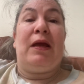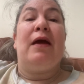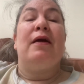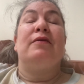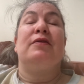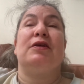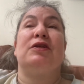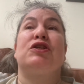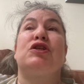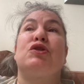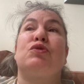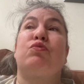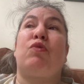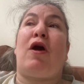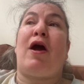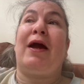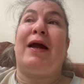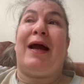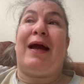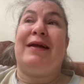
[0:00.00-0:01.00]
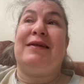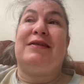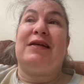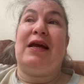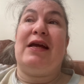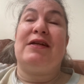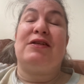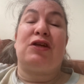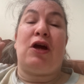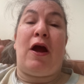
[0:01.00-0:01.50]
This is why I
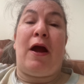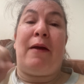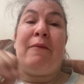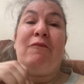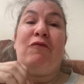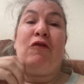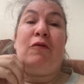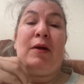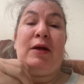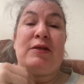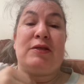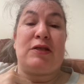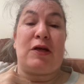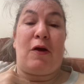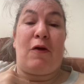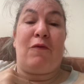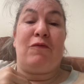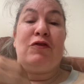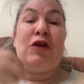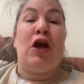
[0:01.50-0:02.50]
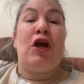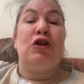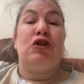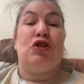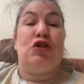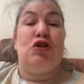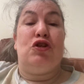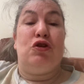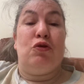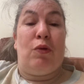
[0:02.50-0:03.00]
take time for myself
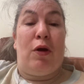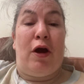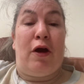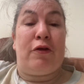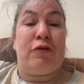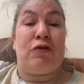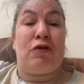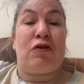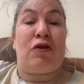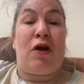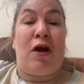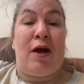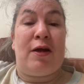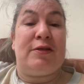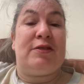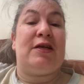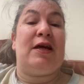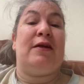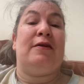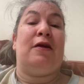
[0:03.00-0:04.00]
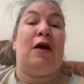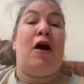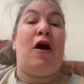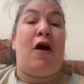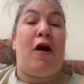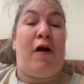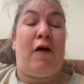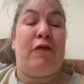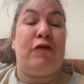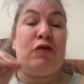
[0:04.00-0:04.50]
to do other content
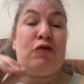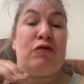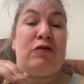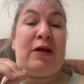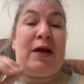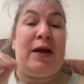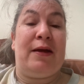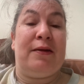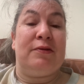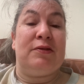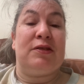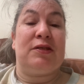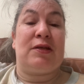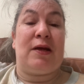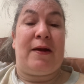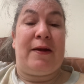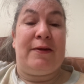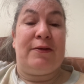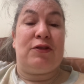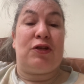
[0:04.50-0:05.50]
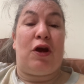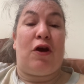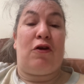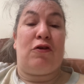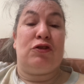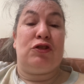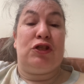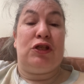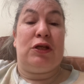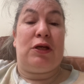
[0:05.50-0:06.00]
other than
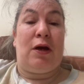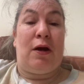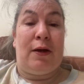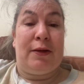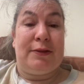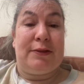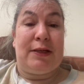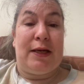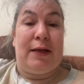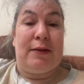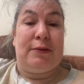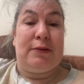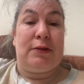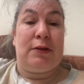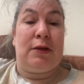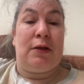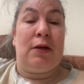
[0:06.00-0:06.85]
Scientology content.